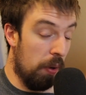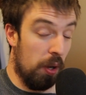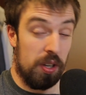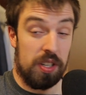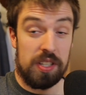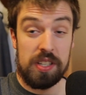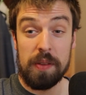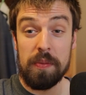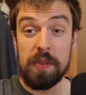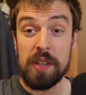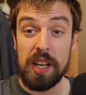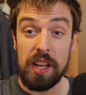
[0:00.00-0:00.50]

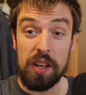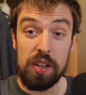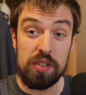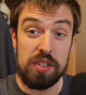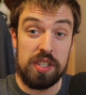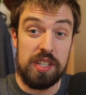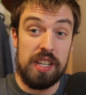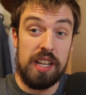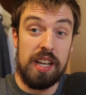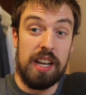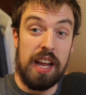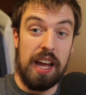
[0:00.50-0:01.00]
something
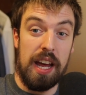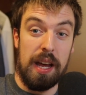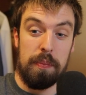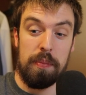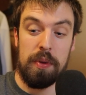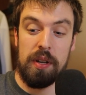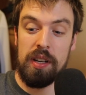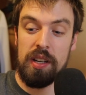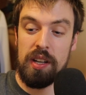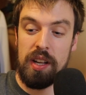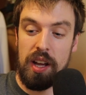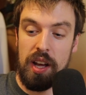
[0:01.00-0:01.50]
else did
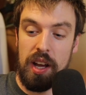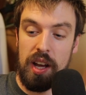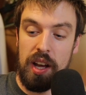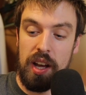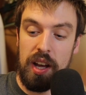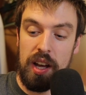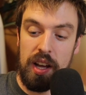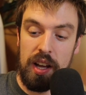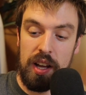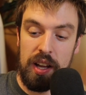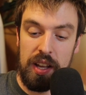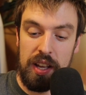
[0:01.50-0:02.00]
happen,
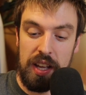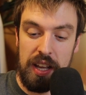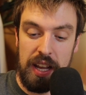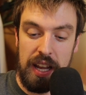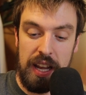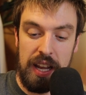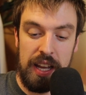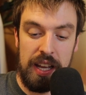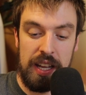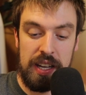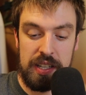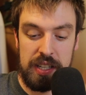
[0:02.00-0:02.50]

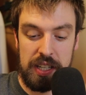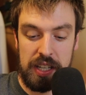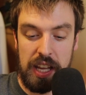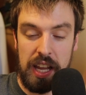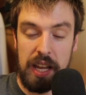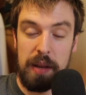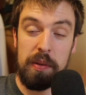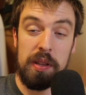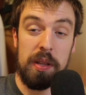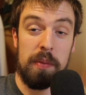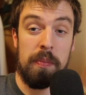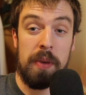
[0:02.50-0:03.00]
and it
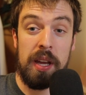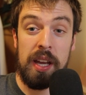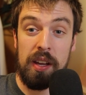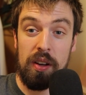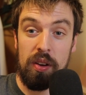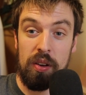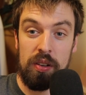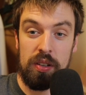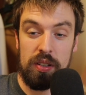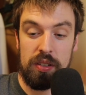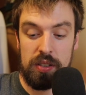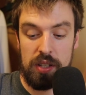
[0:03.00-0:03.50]
came in the
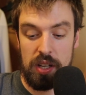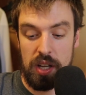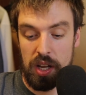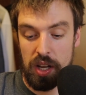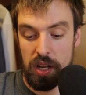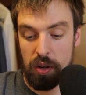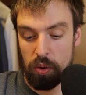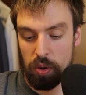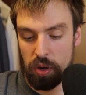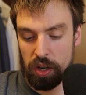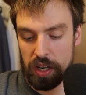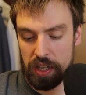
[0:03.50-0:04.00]
mail,
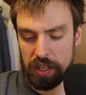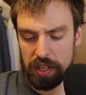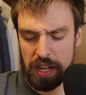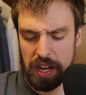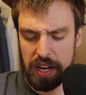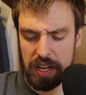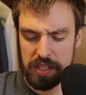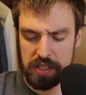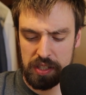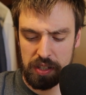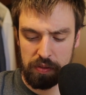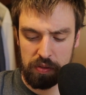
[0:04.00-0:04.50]
or I
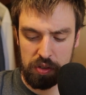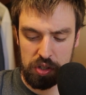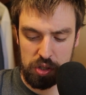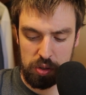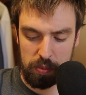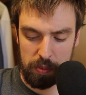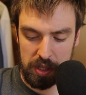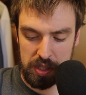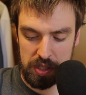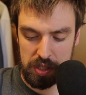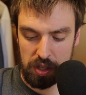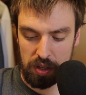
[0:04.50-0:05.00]
had it delivered
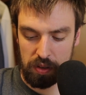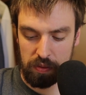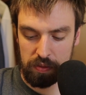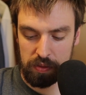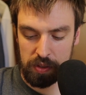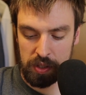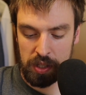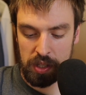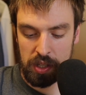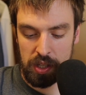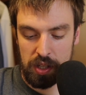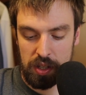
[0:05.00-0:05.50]
to myself.
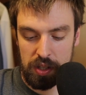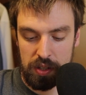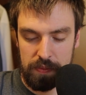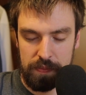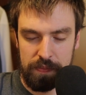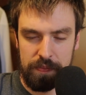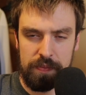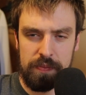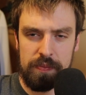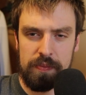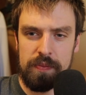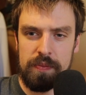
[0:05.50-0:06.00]

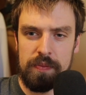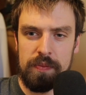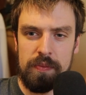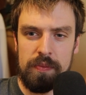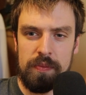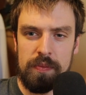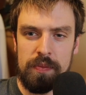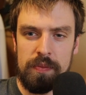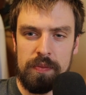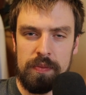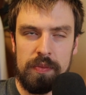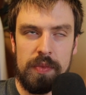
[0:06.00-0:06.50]

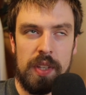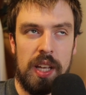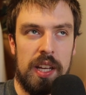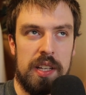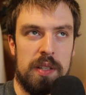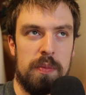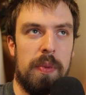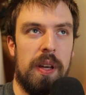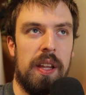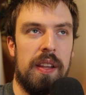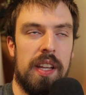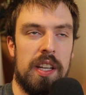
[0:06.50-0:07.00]

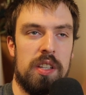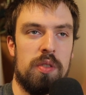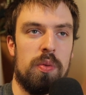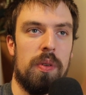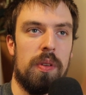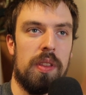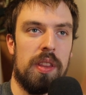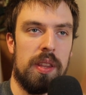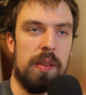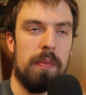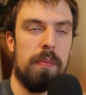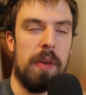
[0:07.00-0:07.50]
Yes, Ben, that's
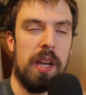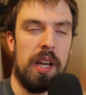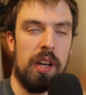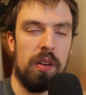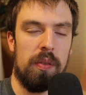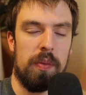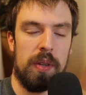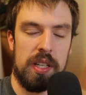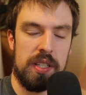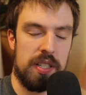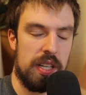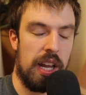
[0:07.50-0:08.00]
what the
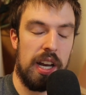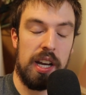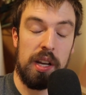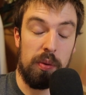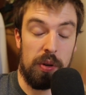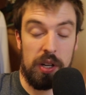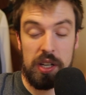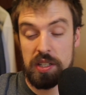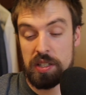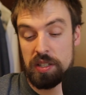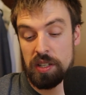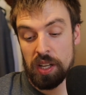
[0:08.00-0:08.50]
mail means.
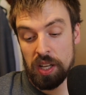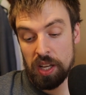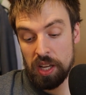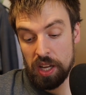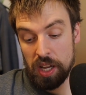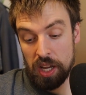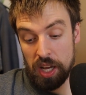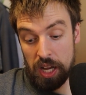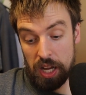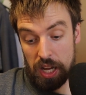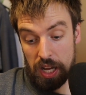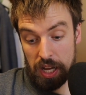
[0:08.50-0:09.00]
Anyways,
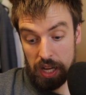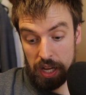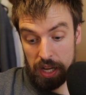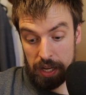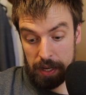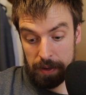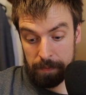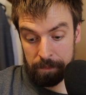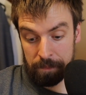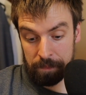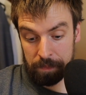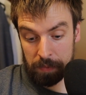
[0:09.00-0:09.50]

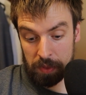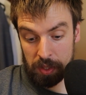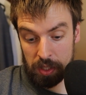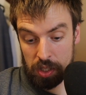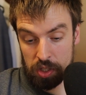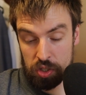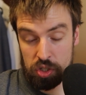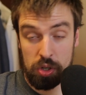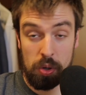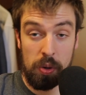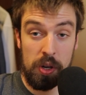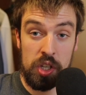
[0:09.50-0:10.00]

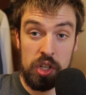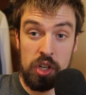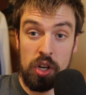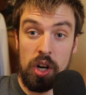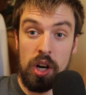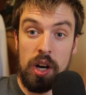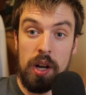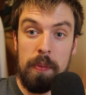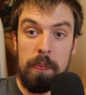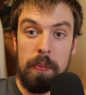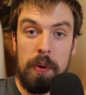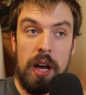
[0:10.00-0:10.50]
so in
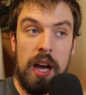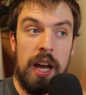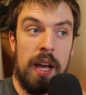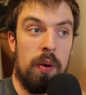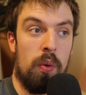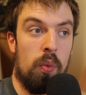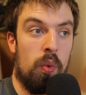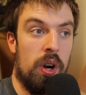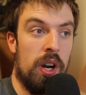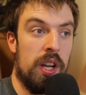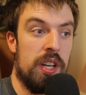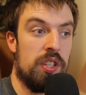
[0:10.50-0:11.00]
Europe, I
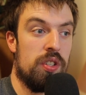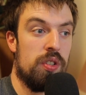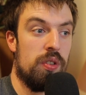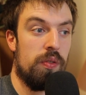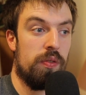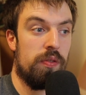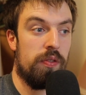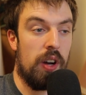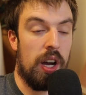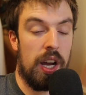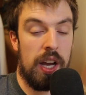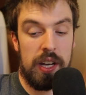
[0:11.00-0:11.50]
wanted to
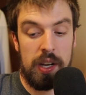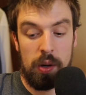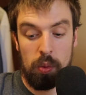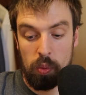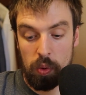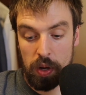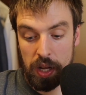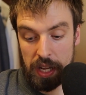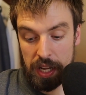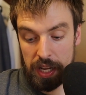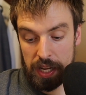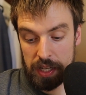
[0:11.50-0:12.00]
find a
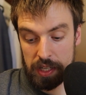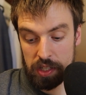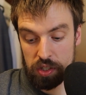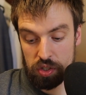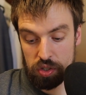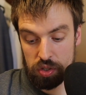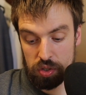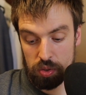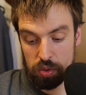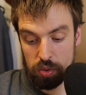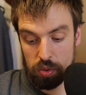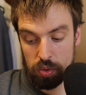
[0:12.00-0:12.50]
way
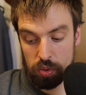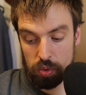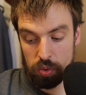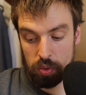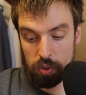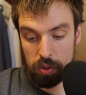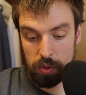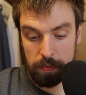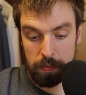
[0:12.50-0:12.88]
to